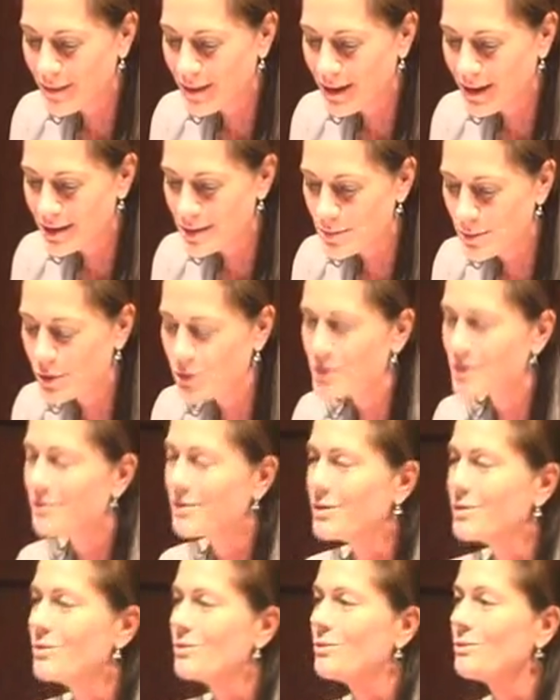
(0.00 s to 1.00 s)
As most of
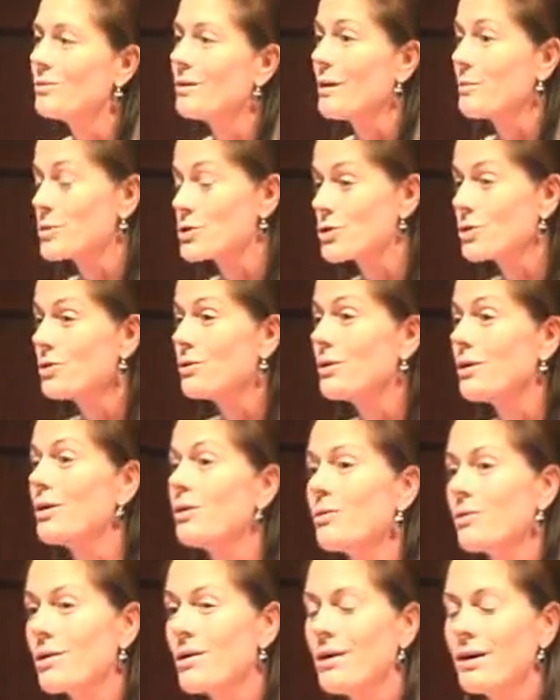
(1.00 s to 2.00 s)
you, I'm sure
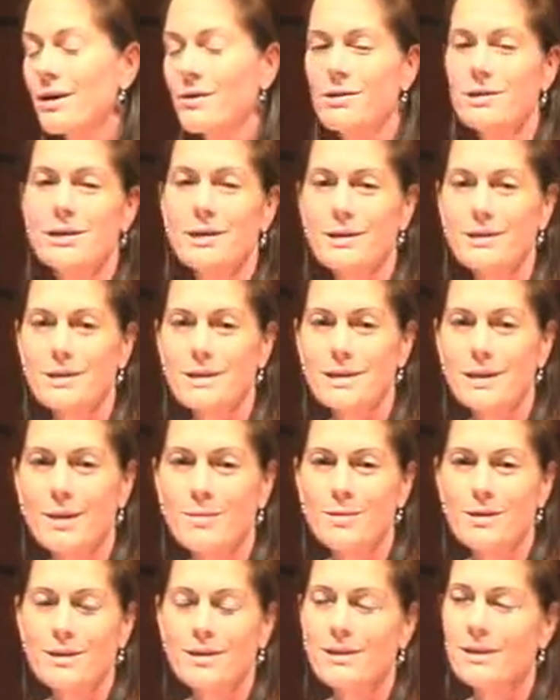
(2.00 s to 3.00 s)
know, Congress has
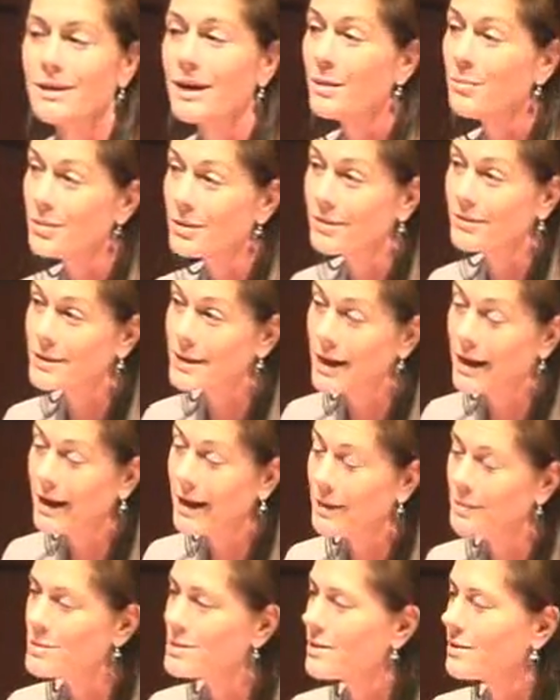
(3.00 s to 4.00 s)
attempted a couple of
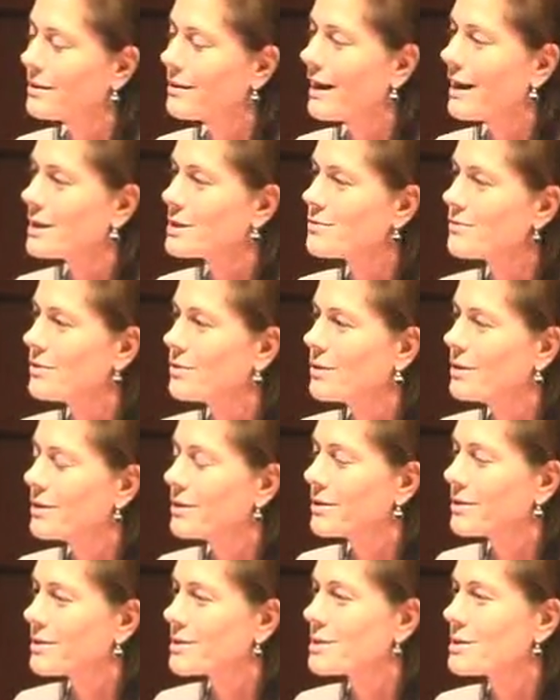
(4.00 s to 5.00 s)
times in the last few
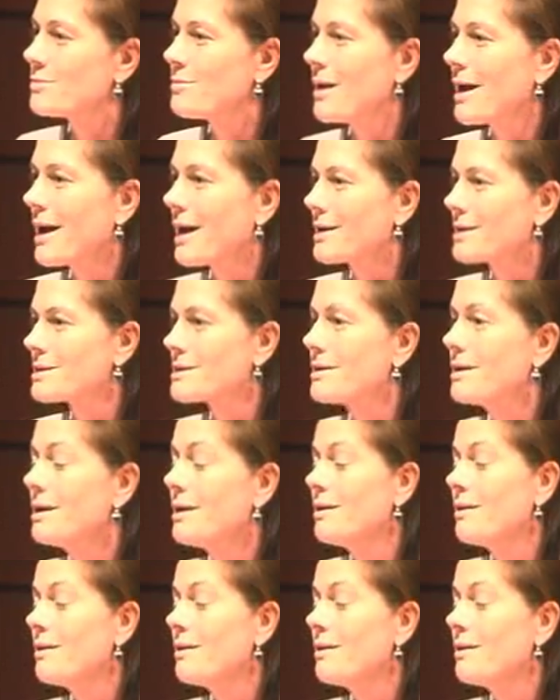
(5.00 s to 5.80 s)
years to pass